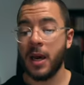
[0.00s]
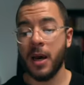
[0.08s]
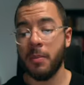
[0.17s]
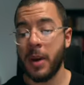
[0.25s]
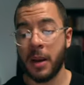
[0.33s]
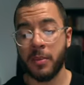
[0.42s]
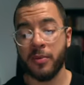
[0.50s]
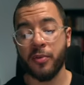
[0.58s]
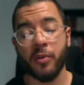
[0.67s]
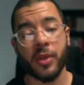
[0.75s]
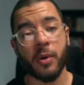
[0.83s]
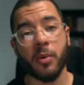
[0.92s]
back before
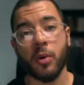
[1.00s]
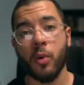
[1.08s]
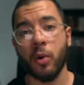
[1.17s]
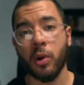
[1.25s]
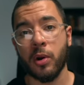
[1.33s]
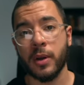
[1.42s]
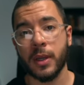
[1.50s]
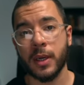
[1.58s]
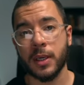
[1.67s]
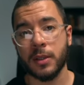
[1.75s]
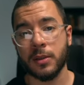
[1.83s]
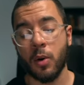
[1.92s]
they were all on the
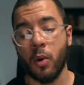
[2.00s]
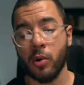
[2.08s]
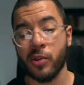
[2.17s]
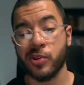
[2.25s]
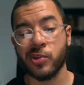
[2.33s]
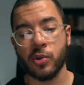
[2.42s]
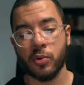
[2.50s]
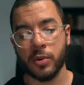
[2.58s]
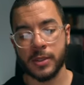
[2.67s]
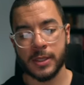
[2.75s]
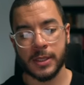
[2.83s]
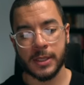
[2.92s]

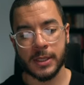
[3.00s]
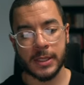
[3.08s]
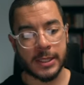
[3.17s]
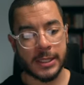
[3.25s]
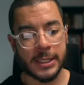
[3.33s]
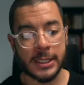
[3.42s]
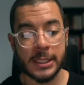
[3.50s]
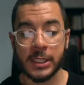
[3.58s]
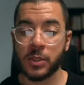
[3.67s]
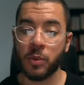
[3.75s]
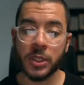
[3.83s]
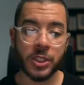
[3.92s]
source. So
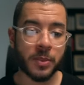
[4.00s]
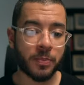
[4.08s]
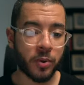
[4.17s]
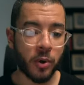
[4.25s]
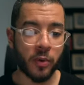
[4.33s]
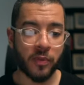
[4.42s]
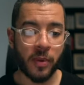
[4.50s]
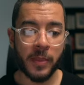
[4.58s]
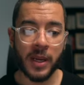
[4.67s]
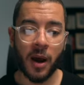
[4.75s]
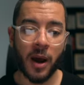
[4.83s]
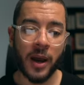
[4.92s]
what is the proof? I mean,
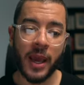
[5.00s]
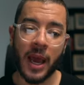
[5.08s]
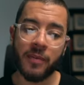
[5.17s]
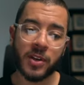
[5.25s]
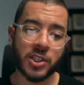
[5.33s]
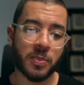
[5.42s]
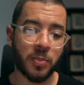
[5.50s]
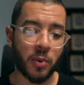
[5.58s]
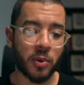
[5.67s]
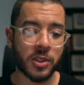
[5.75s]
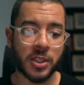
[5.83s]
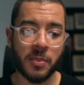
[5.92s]
I have explored
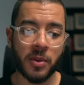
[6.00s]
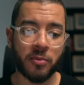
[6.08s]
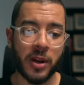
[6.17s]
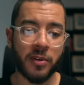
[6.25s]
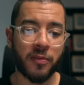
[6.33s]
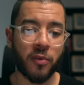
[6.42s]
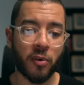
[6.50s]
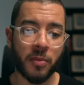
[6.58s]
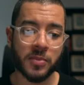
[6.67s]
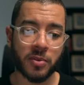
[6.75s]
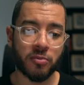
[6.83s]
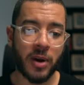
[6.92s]
some of the Reddit forums
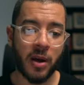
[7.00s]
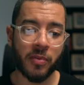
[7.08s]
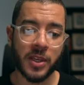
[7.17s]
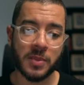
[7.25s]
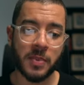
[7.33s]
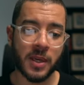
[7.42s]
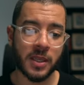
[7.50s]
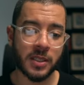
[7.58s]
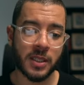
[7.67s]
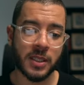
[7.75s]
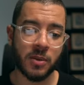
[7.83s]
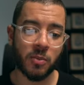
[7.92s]
around this because I
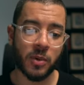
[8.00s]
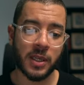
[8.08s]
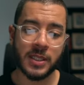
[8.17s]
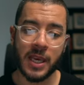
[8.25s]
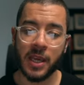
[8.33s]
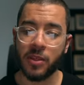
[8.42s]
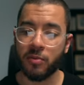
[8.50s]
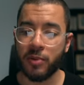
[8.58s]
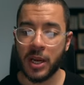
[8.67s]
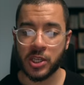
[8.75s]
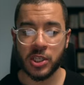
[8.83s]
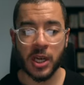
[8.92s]
didn't want to take the
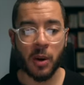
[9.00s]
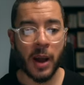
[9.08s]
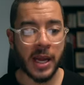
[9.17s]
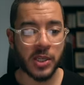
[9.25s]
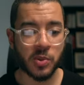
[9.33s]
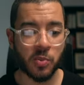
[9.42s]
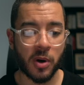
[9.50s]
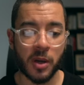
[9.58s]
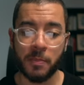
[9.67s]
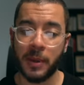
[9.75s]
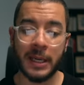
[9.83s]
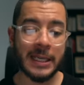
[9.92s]
rationale at its word,
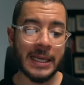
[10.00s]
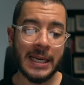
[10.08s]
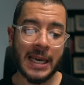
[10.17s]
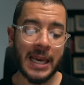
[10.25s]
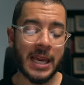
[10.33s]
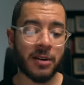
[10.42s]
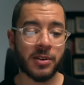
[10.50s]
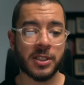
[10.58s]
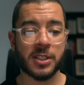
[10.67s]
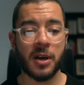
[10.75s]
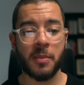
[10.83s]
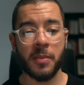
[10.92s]
but here are
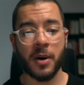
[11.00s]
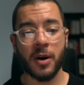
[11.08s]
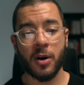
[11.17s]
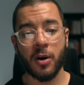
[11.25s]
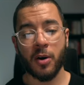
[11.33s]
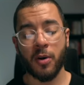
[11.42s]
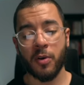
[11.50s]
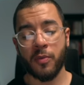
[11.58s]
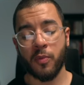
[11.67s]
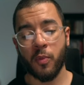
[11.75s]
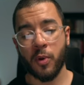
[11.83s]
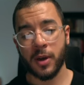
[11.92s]
some of
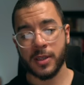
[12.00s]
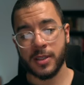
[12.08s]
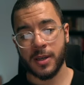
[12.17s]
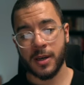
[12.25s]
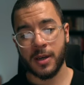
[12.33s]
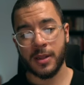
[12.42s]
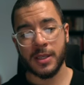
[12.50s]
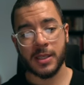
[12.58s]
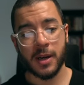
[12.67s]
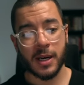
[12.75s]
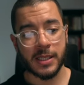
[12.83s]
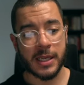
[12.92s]
what these
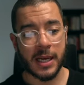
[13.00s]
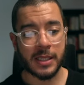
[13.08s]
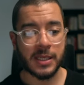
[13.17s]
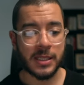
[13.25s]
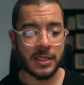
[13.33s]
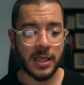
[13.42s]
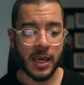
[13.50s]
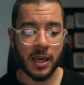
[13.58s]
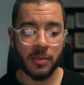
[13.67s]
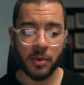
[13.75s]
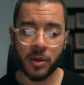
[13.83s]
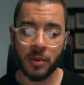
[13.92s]
guys had to say. I'm
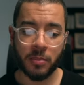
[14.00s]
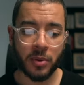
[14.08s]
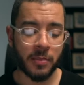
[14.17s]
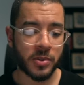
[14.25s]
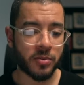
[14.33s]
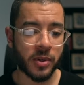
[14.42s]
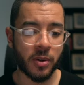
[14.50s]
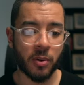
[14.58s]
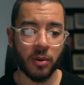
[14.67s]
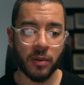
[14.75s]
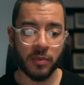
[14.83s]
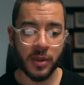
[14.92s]
not going to perhaps read all
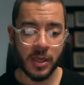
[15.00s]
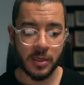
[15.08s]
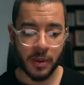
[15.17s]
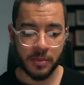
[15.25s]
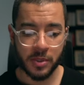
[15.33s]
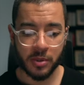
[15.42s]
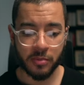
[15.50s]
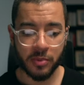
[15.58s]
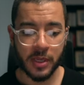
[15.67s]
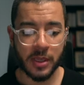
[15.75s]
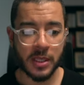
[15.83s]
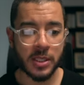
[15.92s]
of these. Perhaps you can read
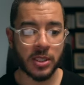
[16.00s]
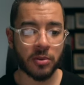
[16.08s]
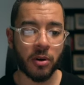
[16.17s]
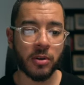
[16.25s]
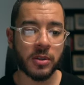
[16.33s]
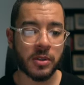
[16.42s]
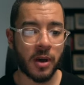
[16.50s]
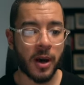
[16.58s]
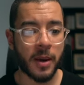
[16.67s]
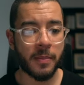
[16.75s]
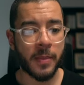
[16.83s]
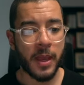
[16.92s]
these in your own
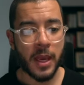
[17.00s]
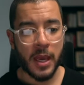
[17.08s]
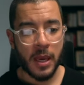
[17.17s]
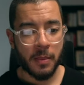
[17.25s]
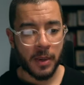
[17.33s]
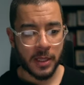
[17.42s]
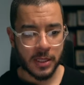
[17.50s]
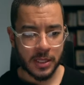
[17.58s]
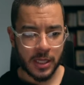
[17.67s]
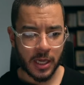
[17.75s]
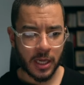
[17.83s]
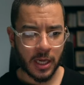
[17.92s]
time, but let's just
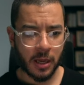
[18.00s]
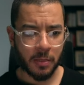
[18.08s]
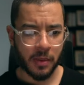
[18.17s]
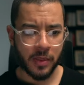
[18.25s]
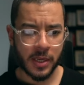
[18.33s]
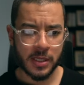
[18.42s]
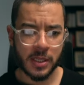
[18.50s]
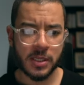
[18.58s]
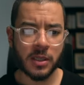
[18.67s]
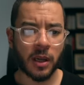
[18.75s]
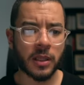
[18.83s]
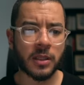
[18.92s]
take a couple of these. I
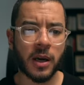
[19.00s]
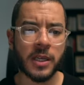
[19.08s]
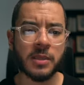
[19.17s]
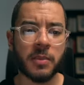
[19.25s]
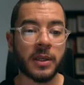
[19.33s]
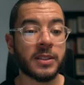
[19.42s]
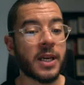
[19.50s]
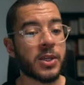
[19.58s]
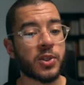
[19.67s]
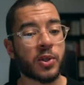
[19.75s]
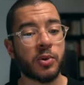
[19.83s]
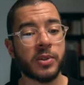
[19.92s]
started icing my
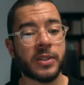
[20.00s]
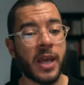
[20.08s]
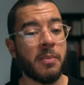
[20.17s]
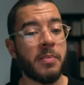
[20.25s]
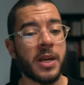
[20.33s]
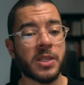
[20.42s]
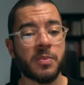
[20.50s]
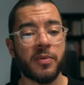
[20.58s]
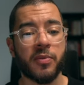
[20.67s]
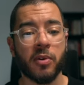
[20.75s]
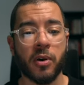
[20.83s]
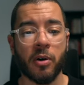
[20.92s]
testicles 10 minutes
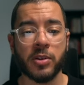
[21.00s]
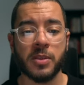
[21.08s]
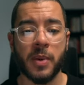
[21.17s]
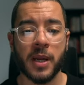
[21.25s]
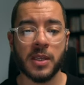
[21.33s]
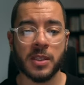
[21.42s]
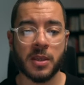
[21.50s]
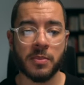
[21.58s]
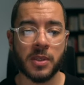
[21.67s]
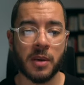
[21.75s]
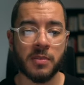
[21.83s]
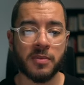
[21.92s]
before going to bed and
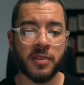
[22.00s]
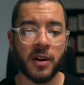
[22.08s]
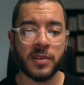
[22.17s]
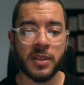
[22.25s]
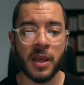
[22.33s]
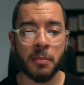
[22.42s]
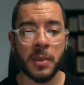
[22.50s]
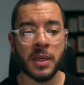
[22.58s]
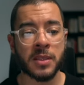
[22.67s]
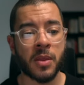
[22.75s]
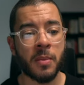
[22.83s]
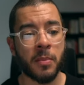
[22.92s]
sometimes 5 to 10 minutes
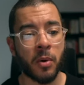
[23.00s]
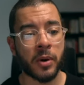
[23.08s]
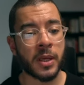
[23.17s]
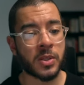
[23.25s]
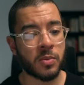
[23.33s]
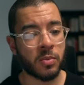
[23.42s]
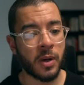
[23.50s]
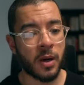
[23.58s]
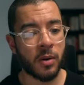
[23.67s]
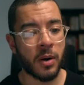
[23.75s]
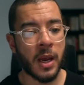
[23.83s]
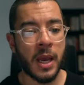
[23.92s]
in the morning as
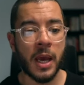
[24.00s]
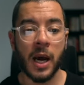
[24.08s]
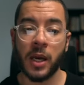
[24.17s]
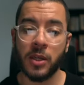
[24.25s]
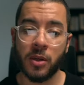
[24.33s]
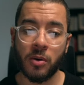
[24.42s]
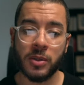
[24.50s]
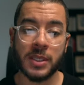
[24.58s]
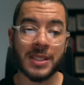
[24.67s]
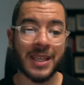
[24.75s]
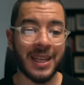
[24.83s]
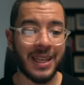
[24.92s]
well. I noticed
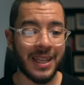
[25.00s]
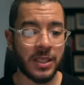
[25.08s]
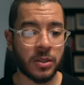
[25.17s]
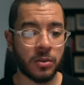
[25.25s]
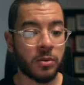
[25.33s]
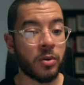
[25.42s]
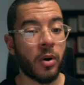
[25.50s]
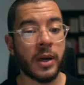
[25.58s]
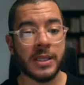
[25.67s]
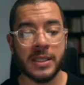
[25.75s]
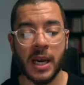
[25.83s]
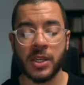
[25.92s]
a little, not
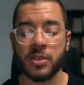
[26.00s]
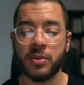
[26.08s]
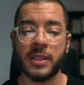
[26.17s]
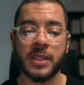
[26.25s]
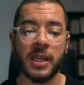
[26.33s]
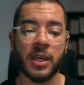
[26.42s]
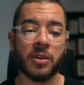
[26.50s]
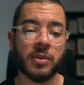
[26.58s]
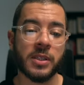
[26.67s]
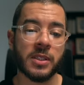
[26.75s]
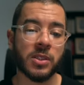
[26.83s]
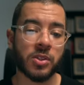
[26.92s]
exaggerated,
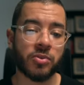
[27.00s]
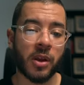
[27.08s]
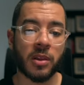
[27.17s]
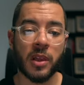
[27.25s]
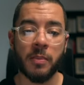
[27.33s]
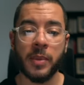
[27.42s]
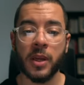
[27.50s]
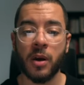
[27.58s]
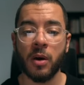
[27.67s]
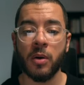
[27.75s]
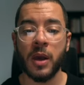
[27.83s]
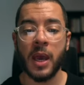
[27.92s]
increase in strength, libido,
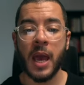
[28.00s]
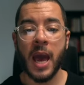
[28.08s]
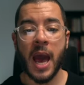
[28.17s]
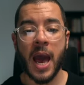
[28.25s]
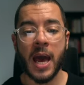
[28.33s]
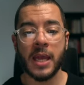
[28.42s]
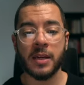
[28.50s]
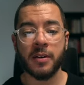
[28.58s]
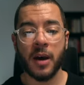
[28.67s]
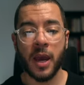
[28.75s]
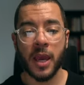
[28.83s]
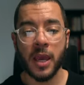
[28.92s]
and
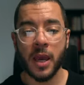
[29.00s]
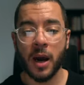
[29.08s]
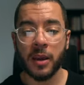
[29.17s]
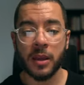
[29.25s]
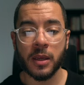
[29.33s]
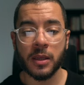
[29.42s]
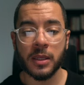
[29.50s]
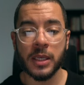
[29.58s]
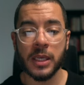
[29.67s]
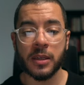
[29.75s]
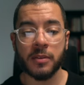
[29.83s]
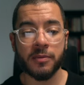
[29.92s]
I
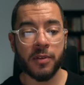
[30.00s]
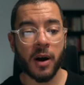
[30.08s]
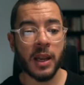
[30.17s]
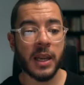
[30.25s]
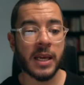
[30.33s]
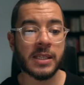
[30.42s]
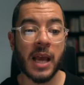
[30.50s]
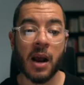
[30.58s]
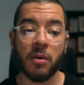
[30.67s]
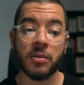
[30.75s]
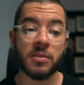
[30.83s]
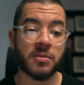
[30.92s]
needed far less
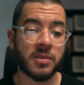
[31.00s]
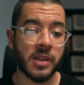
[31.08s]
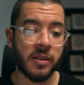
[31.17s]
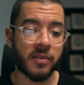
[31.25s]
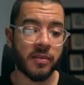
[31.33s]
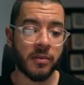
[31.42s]
hours of sleep.